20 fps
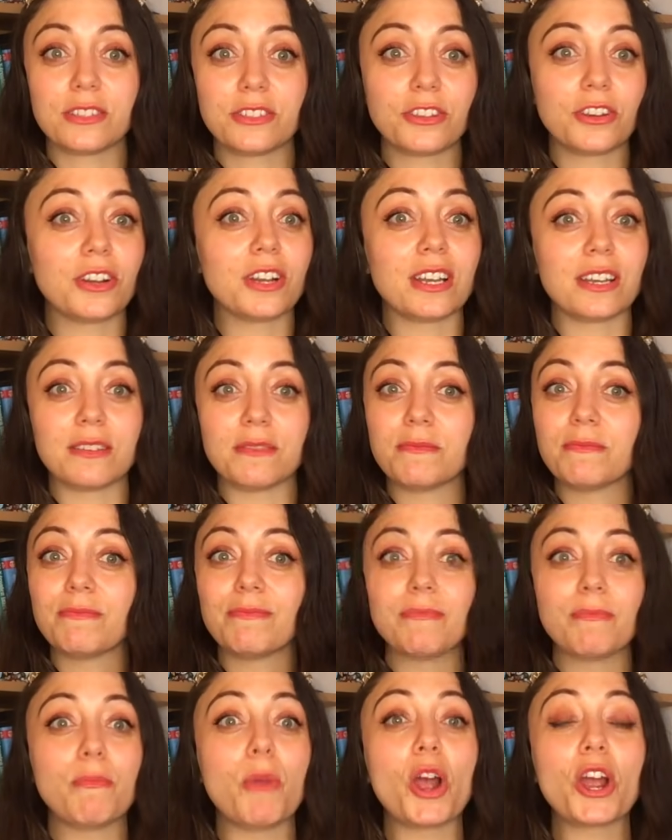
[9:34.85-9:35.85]

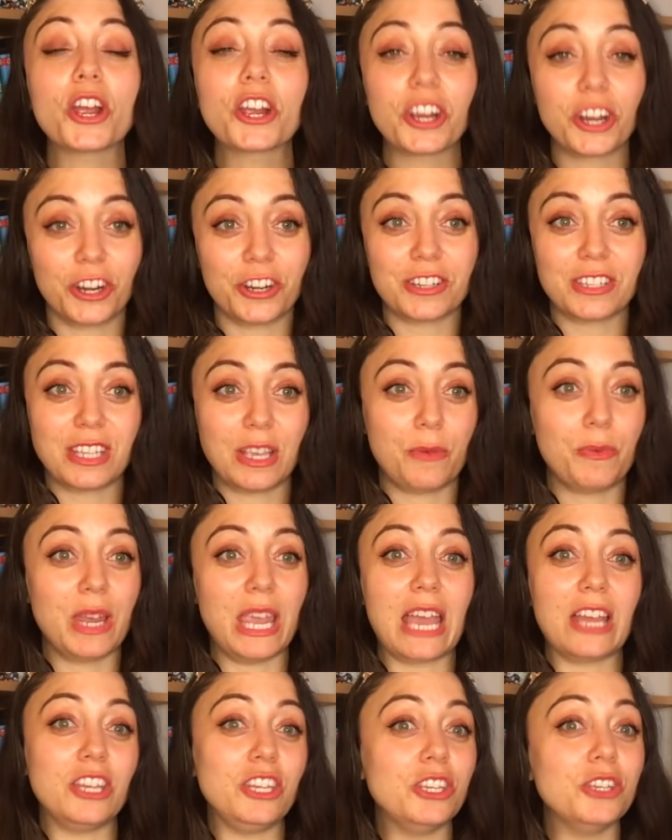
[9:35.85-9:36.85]
certain markers that
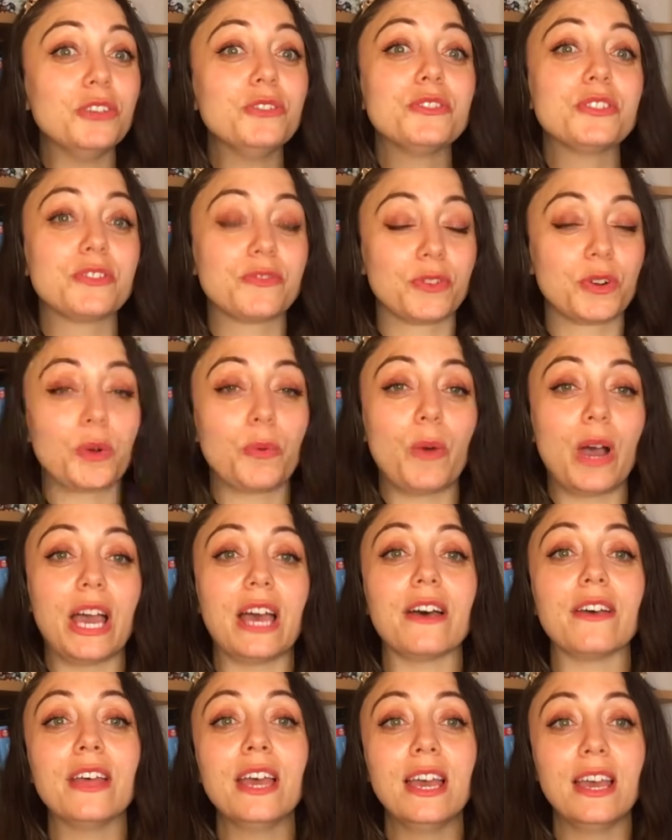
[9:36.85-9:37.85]
we had used for a
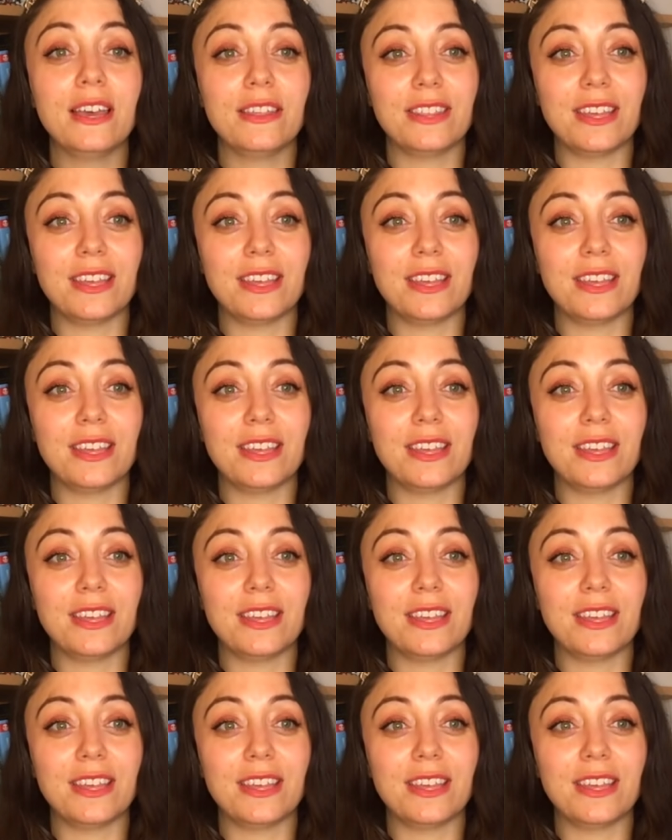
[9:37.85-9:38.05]
while